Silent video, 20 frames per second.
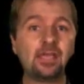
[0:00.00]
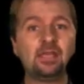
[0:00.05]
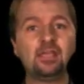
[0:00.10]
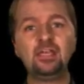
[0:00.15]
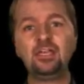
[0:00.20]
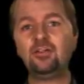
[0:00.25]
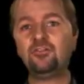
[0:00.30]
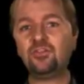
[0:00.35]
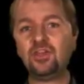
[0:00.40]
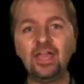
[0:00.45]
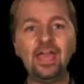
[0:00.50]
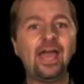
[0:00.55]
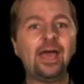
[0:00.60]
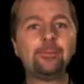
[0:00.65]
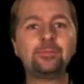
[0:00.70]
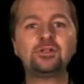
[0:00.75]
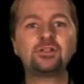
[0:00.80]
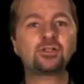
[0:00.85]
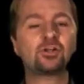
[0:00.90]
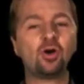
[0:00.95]
If they
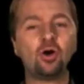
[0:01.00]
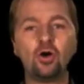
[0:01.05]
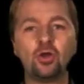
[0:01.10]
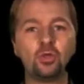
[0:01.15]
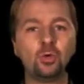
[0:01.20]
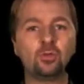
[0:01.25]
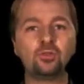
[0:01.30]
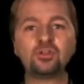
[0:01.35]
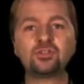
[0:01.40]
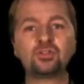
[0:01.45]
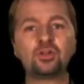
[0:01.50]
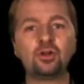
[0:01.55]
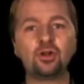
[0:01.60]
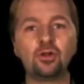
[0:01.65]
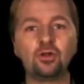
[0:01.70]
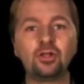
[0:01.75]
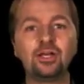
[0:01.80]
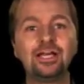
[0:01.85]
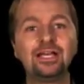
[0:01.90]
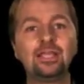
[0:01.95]
happen to call you on the
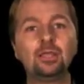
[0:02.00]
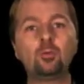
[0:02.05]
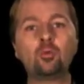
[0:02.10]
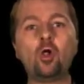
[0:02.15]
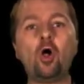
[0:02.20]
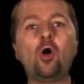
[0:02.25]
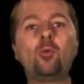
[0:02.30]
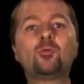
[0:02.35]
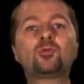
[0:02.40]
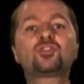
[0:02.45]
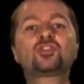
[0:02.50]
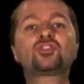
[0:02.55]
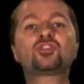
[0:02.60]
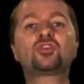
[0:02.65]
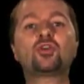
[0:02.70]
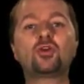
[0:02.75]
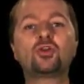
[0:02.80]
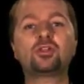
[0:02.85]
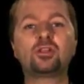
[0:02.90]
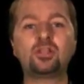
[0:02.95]
turn, it will almost
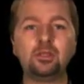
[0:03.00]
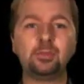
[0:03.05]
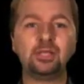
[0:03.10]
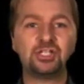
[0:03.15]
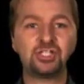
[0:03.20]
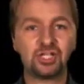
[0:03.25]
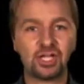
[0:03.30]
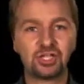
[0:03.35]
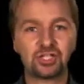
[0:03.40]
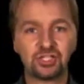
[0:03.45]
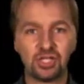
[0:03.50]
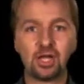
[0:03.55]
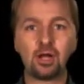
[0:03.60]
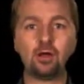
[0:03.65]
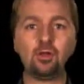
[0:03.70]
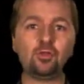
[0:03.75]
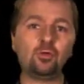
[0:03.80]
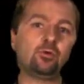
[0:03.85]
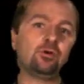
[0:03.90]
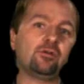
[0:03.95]
certainly be check-check on
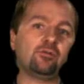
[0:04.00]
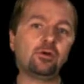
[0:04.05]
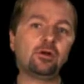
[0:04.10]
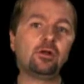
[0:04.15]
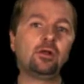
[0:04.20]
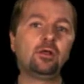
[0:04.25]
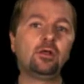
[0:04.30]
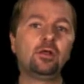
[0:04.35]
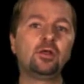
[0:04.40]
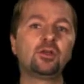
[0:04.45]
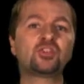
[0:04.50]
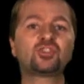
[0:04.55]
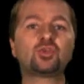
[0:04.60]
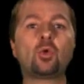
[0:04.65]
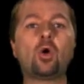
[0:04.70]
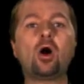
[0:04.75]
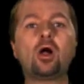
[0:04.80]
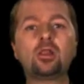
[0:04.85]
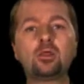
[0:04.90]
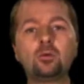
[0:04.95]
the river. So
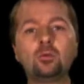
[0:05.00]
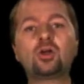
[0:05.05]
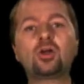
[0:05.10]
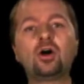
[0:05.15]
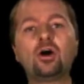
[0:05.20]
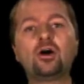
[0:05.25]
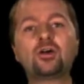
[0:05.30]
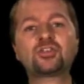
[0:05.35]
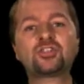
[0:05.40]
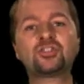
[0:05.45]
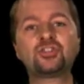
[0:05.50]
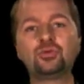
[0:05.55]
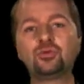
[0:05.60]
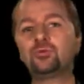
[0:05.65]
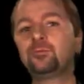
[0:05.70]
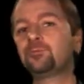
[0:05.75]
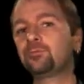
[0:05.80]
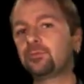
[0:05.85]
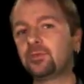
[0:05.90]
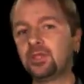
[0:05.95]
all it will cost you
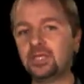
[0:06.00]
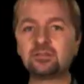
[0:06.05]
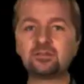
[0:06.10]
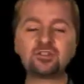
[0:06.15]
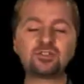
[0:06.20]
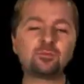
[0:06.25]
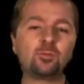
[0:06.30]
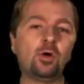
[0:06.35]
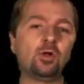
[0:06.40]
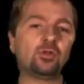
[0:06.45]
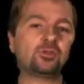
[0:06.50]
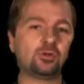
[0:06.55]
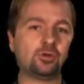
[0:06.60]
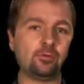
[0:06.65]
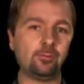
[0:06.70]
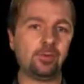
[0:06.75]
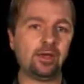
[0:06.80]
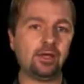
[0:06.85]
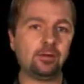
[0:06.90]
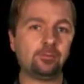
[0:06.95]
is the small turn
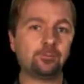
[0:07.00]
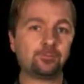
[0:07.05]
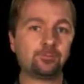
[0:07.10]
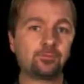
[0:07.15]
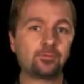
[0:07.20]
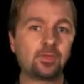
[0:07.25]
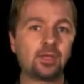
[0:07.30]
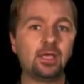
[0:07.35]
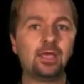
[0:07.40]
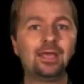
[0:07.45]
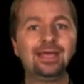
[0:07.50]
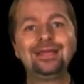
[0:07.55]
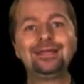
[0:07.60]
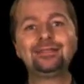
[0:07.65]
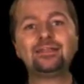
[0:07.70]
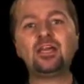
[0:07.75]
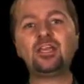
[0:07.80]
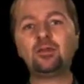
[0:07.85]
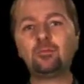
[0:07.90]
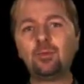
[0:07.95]
bet.
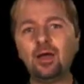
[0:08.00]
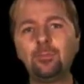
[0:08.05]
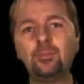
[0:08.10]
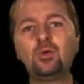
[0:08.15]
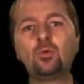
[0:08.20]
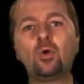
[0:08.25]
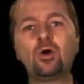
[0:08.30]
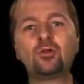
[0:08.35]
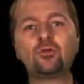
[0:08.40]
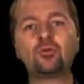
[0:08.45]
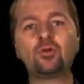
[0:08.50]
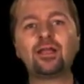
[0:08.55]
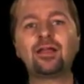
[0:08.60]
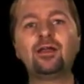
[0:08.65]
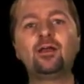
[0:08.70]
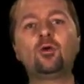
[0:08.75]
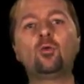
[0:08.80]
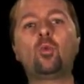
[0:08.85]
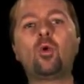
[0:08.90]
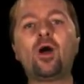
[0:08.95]
Now you might be wondering
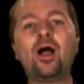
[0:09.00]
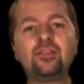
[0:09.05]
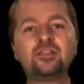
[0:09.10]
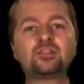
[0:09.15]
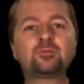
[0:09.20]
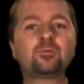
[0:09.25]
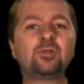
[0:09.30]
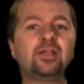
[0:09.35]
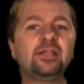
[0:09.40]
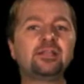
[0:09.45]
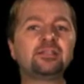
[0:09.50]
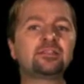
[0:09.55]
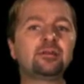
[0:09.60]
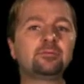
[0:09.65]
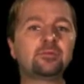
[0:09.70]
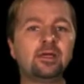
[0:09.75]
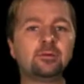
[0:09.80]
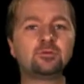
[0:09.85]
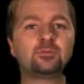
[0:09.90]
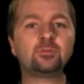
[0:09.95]
why this play is
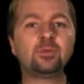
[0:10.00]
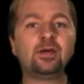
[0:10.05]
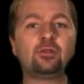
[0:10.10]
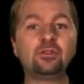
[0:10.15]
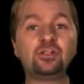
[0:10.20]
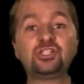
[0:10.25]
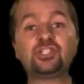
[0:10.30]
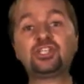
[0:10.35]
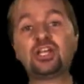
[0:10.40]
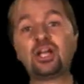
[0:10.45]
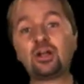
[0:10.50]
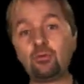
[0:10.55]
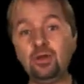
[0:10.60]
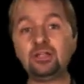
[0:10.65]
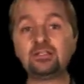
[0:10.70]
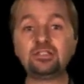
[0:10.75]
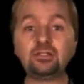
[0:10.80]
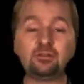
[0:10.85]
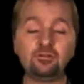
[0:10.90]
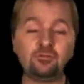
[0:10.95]
sometimes better than check
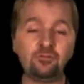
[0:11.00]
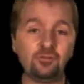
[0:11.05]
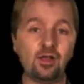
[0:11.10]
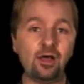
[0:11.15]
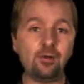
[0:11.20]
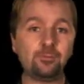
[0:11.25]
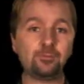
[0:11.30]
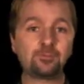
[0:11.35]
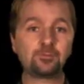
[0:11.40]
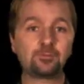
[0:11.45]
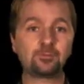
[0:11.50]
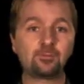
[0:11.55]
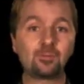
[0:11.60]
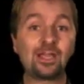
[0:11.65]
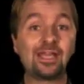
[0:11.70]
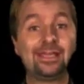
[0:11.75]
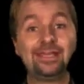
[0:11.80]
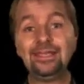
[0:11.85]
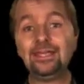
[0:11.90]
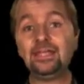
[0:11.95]
raising on the flop.
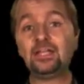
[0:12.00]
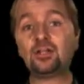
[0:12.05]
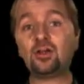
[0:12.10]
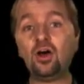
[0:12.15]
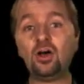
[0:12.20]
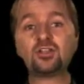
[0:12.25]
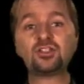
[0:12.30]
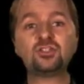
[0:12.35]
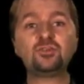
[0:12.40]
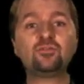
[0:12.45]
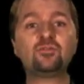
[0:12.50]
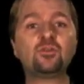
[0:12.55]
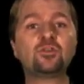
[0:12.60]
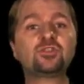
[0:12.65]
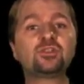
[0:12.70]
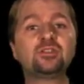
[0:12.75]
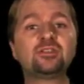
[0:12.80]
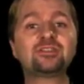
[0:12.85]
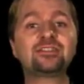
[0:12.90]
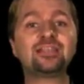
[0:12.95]
It costs you
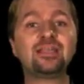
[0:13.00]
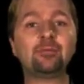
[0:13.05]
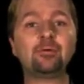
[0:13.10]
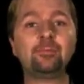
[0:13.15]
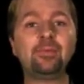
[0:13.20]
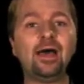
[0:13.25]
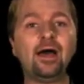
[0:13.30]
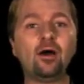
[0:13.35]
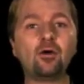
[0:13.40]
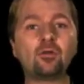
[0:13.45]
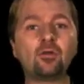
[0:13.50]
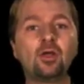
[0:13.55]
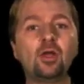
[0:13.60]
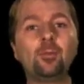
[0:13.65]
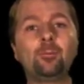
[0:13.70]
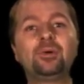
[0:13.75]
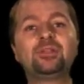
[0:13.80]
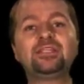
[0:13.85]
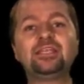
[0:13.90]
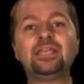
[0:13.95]
virtually the same amount, but the